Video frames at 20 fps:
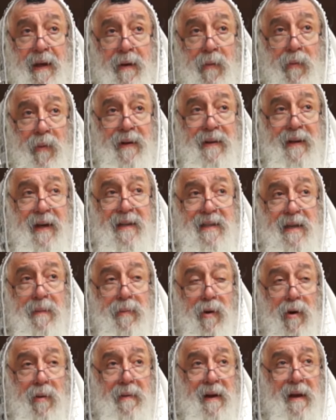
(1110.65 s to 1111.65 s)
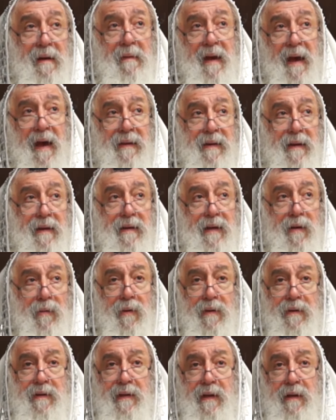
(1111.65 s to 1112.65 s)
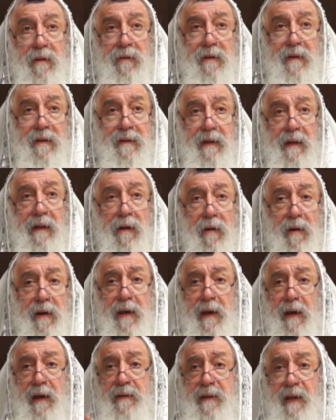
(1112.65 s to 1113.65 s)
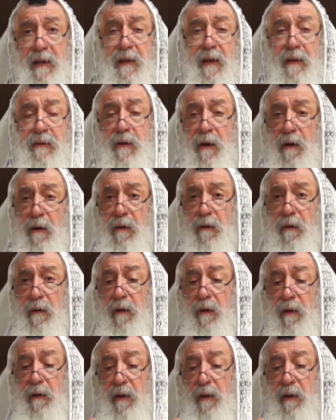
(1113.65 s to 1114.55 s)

when there is a problem, they want to go to lawyer. No.